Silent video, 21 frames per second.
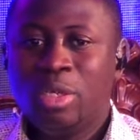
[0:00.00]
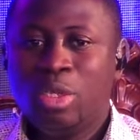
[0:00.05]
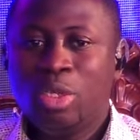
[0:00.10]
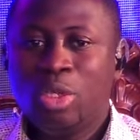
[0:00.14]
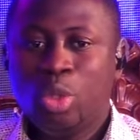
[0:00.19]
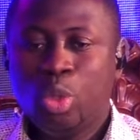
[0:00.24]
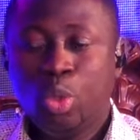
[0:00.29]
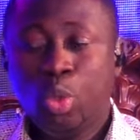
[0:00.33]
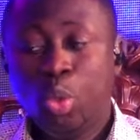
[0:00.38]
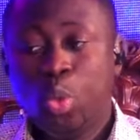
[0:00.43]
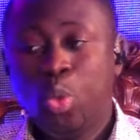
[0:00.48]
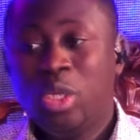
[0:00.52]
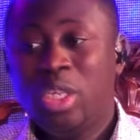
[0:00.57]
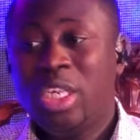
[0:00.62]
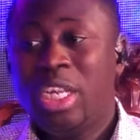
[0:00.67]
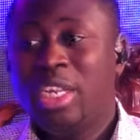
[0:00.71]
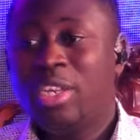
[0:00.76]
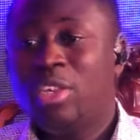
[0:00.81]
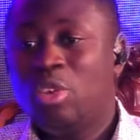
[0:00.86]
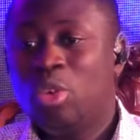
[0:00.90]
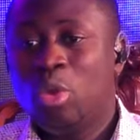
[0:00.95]
you
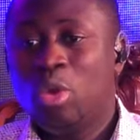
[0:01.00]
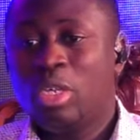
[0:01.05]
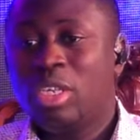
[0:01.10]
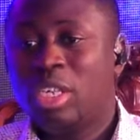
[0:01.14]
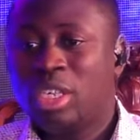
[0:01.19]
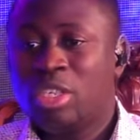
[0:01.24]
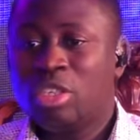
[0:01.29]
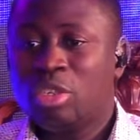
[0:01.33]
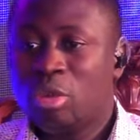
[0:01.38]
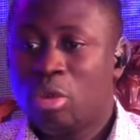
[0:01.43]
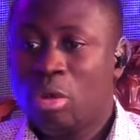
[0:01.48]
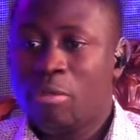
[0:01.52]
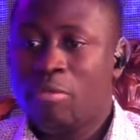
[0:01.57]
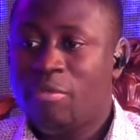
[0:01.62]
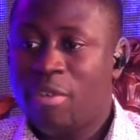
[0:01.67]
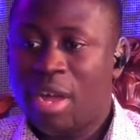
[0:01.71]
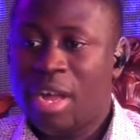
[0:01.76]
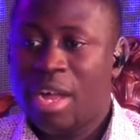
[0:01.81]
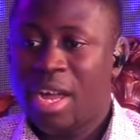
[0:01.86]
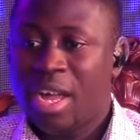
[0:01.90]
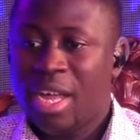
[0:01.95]
did not
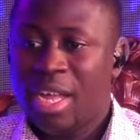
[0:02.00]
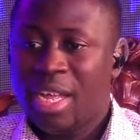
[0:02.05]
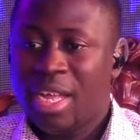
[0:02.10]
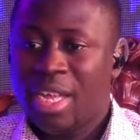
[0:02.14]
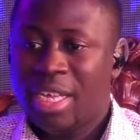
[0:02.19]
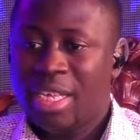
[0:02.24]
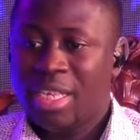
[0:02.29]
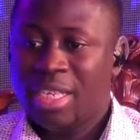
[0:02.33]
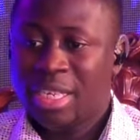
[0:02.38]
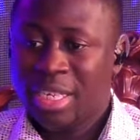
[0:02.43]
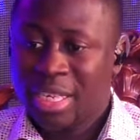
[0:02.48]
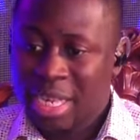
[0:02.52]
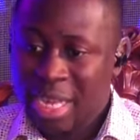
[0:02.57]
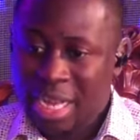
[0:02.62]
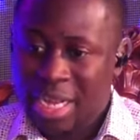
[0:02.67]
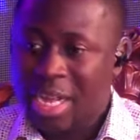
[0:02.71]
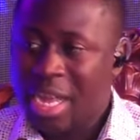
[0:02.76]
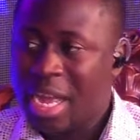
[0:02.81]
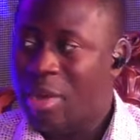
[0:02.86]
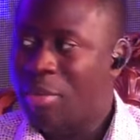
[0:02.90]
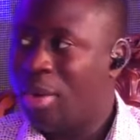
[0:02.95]
discover their
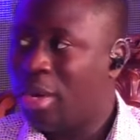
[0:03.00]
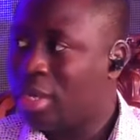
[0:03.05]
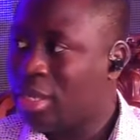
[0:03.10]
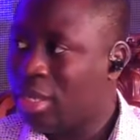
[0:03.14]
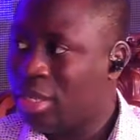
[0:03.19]
character